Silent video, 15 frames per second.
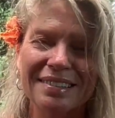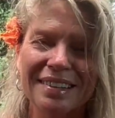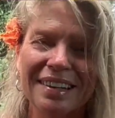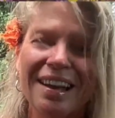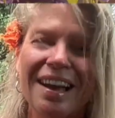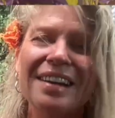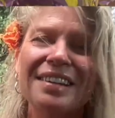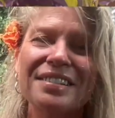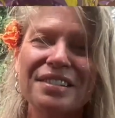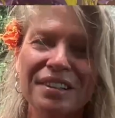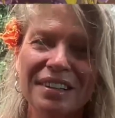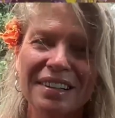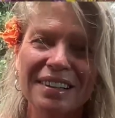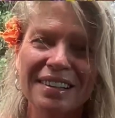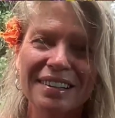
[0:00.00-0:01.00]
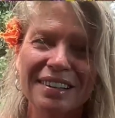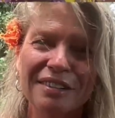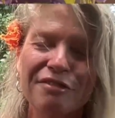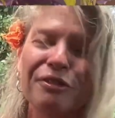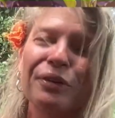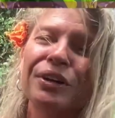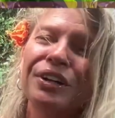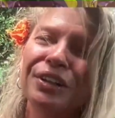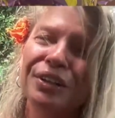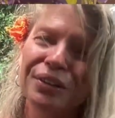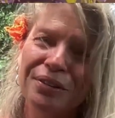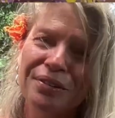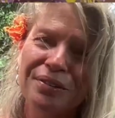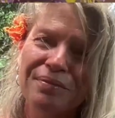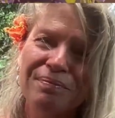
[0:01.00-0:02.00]
that I took for
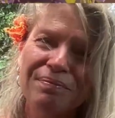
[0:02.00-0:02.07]
you